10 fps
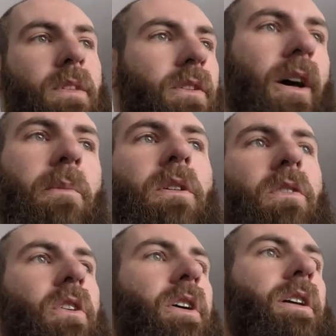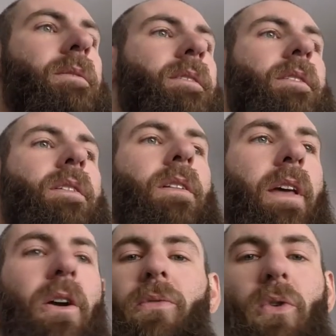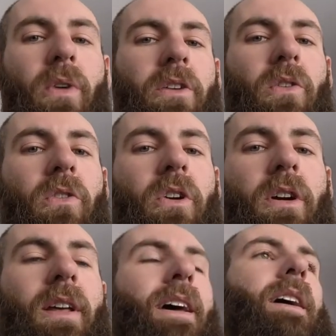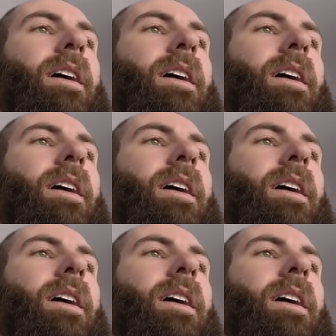Timing's good, air fuel ratio is good.